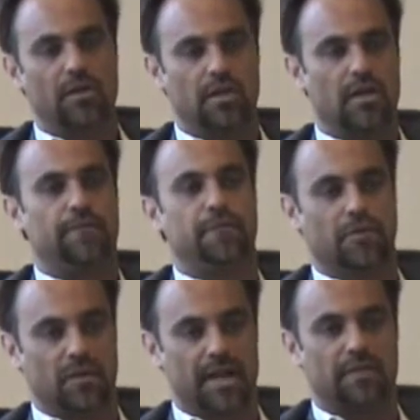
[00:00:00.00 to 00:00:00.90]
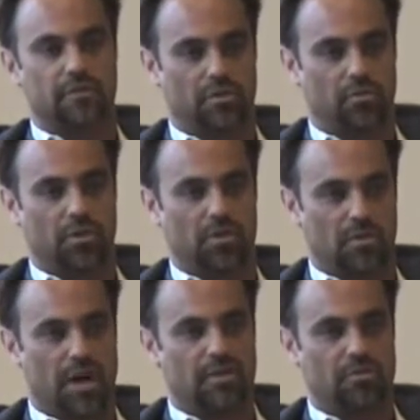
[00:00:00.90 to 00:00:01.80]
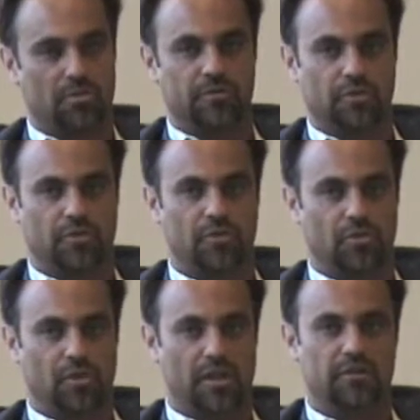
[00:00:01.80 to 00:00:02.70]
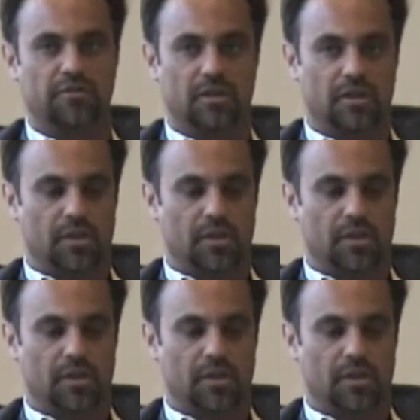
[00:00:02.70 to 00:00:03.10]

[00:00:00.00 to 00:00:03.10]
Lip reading: they feel like they're doing a lot towards their duties